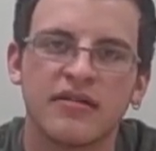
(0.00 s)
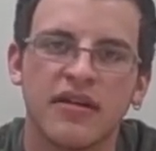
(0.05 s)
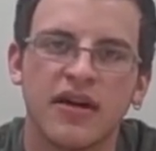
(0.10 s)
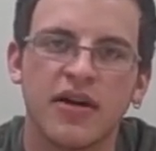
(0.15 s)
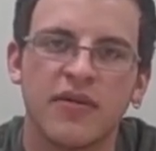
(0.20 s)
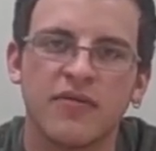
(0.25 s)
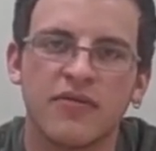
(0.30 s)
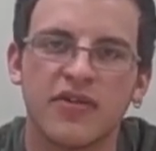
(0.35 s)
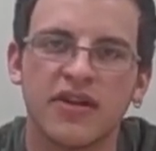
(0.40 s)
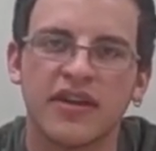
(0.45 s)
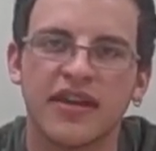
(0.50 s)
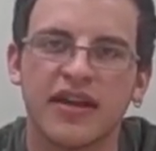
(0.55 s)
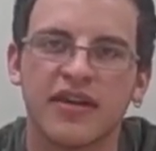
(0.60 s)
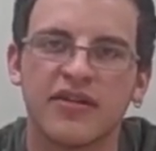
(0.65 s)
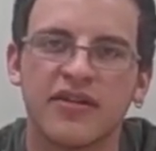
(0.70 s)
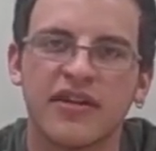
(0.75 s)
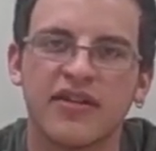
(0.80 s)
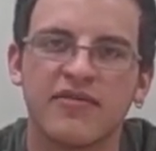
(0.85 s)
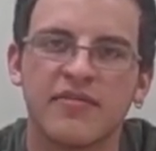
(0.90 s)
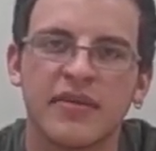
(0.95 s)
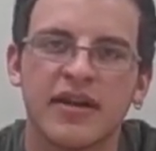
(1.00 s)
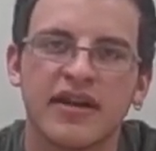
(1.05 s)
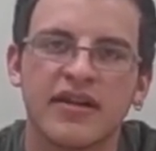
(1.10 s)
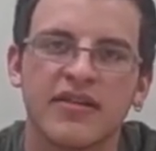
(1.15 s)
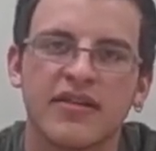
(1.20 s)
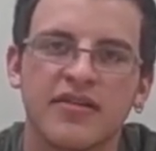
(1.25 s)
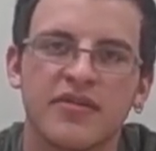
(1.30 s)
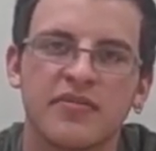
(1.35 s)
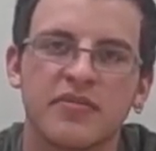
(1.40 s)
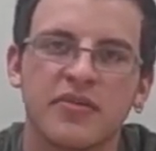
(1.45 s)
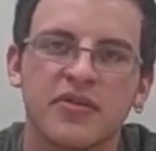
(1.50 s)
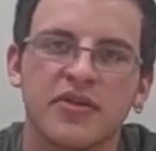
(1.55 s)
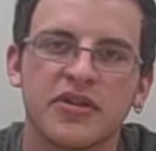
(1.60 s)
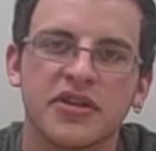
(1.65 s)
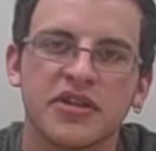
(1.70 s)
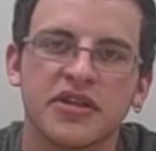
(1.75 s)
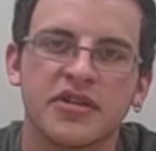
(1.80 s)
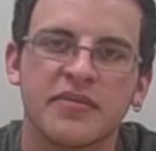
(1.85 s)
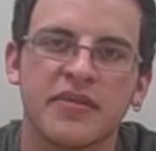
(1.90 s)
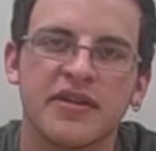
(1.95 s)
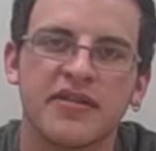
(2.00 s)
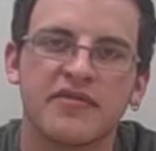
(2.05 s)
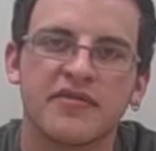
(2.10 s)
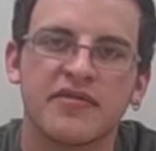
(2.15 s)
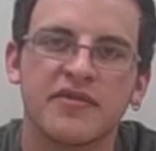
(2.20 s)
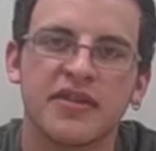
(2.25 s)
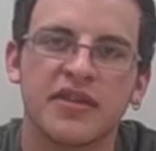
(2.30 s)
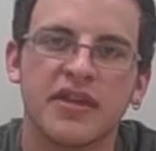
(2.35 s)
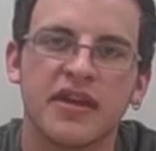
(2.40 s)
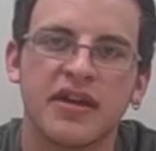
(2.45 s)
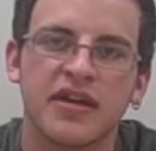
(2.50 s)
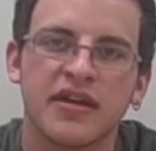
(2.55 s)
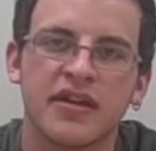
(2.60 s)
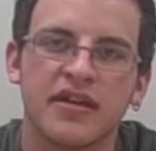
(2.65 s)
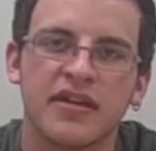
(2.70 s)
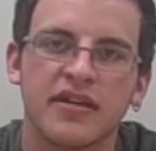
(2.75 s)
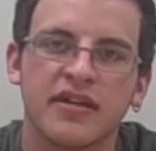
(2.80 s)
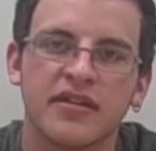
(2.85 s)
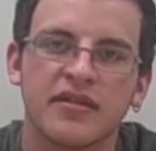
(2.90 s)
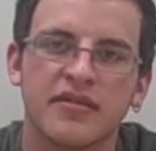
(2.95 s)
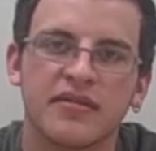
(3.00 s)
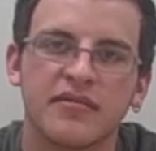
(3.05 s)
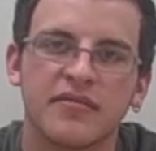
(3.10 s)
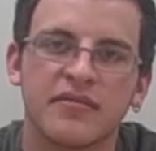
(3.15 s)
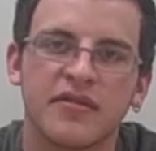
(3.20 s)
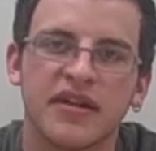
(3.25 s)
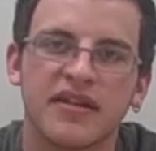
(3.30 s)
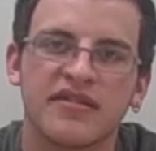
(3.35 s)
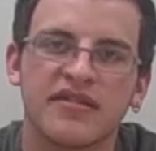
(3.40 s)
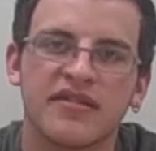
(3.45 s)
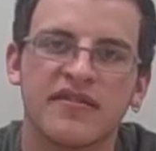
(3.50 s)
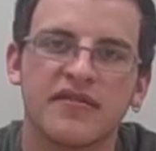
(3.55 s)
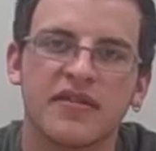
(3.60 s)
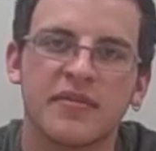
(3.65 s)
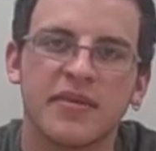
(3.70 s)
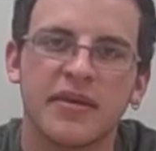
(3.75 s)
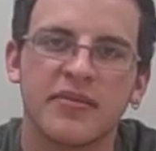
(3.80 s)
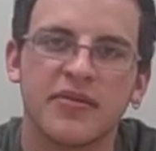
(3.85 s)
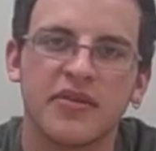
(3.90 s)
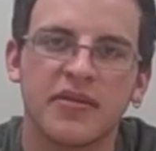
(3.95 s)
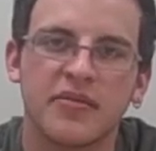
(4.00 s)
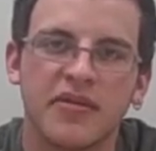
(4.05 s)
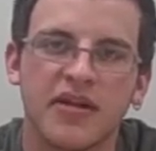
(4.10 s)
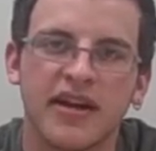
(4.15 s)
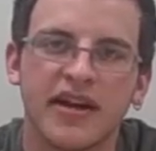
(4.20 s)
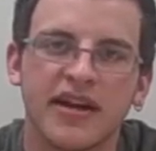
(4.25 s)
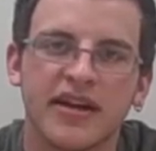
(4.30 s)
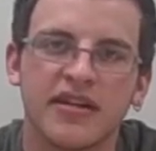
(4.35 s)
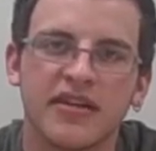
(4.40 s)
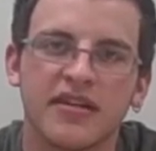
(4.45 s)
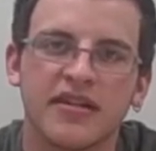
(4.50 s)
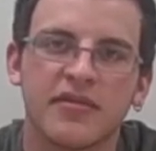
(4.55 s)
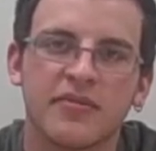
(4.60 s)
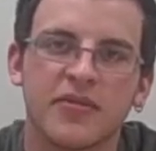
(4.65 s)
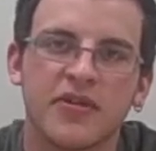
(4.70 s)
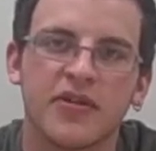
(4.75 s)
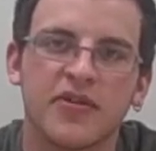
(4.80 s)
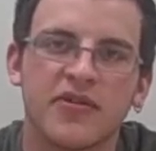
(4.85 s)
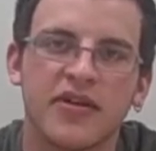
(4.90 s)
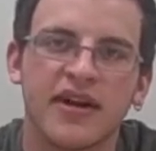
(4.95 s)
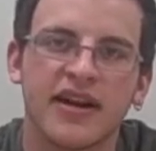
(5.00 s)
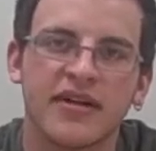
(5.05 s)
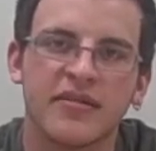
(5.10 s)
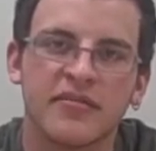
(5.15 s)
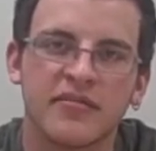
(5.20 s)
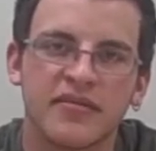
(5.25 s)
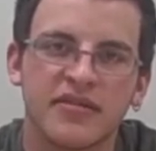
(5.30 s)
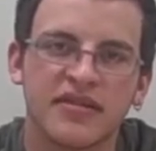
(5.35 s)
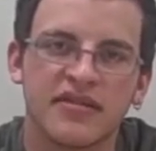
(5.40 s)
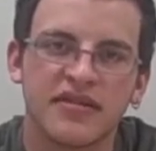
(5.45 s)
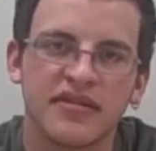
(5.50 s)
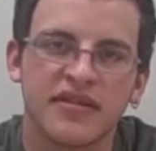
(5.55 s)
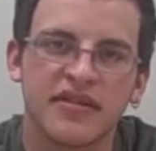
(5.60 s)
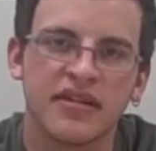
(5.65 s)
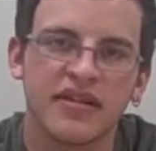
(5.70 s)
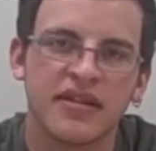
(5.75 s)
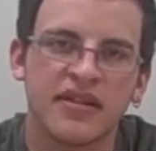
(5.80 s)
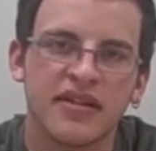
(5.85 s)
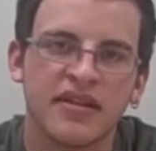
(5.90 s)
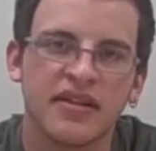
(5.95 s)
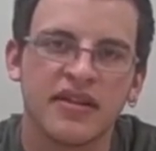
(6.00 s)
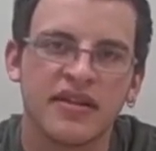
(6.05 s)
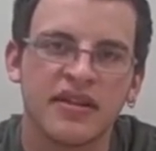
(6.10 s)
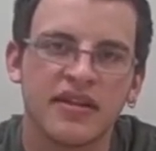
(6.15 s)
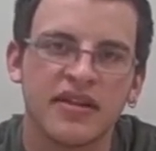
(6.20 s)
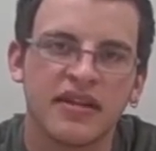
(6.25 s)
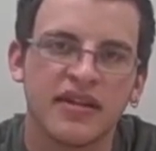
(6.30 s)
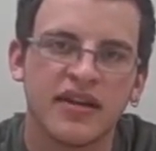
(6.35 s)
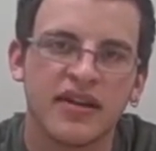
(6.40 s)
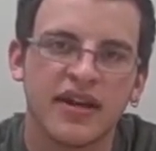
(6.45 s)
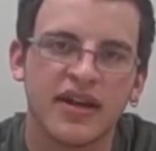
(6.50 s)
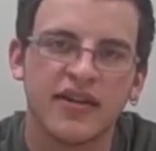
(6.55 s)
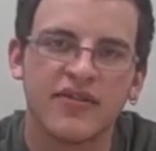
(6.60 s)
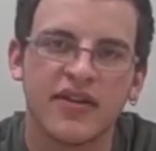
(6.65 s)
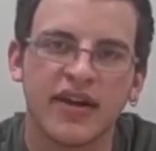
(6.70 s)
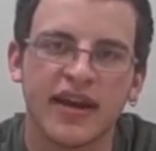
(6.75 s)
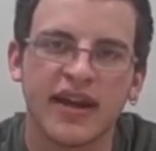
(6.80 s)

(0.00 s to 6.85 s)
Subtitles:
Hopefully, that'll give me a little push above the rest of the people applying to the programs if I